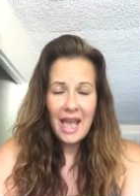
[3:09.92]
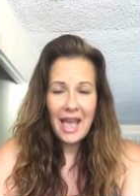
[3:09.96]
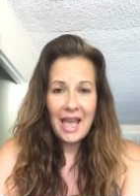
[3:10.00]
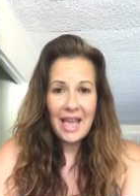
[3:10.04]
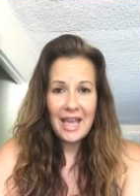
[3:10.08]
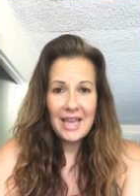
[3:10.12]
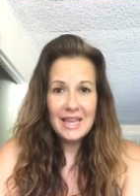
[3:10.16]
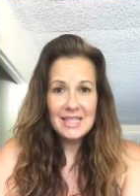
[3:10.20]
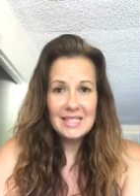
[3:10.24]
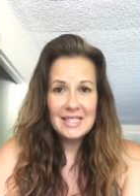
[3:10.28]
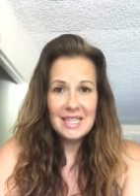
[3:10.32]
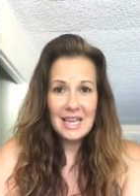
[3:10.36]

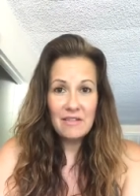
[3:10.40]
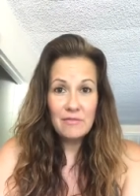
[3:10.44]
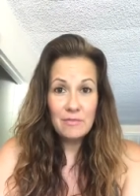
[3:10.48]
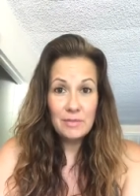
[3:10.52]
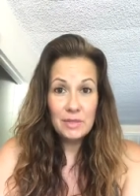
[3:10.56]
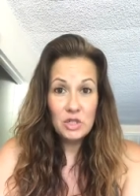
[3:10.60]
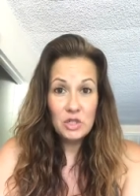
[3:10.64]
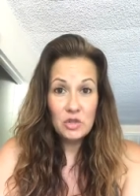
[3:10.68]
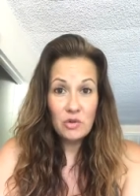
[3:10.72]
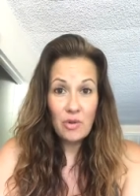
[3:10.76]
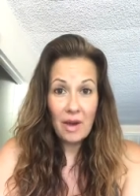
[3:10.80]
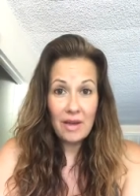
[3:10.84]
And I've
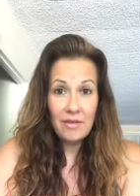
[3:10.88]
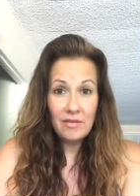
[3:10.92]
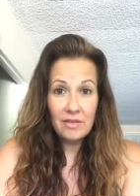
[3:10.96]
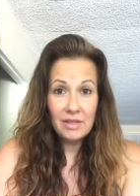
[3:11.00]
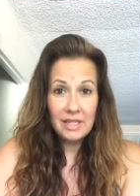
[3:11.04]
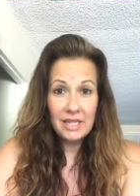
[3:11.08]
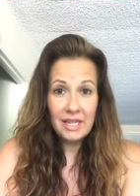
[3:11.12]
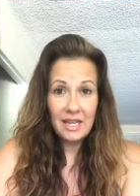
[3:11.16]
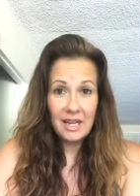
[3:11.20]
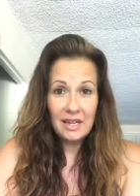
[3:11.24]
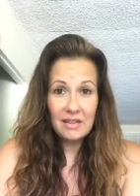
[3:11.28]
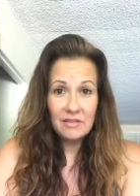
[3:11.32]
been
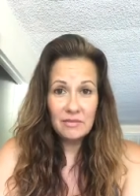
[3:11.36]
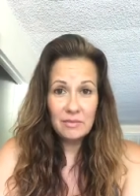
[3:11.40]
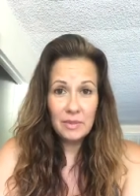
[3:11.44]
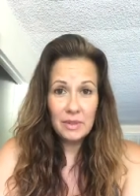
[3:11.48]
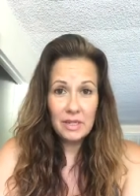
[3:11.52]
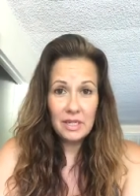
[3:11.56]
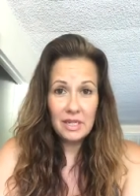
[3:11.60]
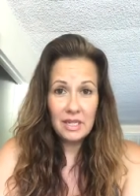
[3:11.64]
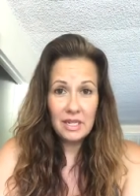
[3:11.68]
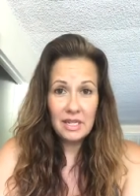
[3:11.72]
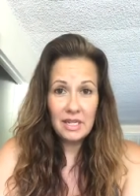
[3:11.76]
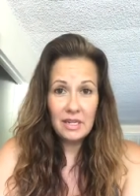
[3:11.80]
traveling. I've
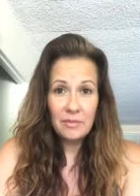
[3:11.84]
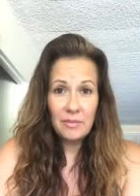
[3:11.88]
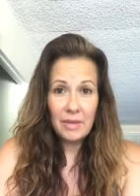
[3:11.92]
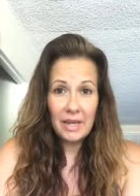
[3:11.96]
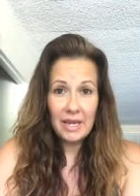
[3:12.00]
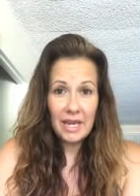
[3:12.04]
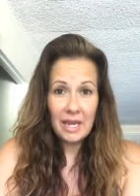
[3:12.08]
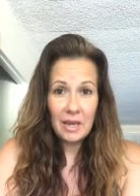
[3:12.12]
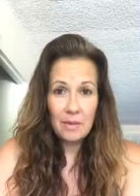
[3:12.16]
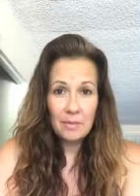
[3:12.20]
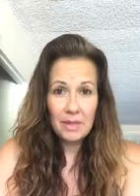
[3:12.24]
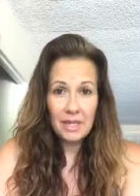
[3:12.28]
been in
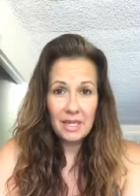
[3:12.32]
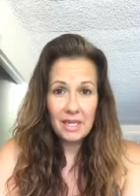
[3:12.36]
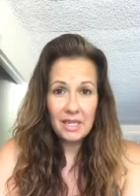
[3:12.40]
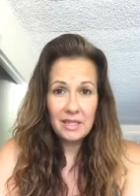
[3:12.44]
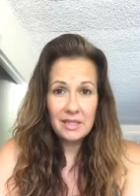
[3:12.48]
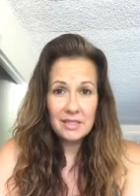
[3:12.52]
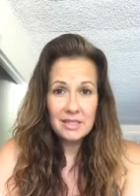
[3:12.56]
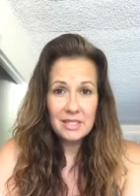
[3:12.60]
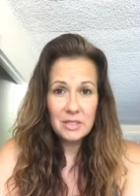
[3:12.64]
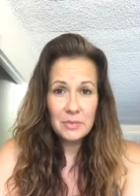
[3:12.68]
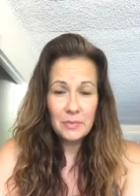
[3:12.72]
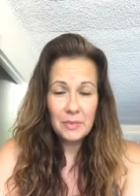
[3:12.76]

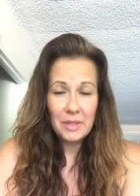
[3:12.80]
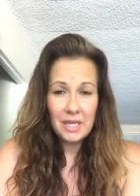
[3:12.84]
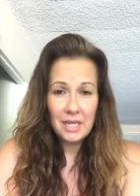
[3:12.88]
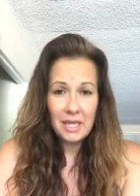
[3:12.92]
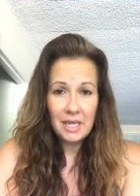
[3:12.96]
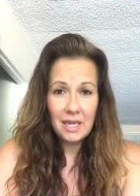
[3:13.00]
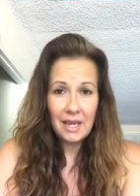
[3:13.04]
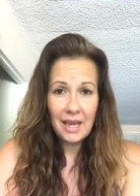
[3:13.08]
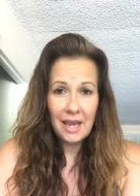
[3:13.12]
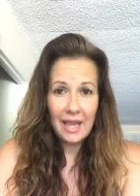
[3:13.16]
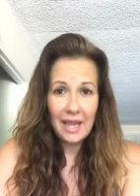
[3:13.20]
Miami speaking.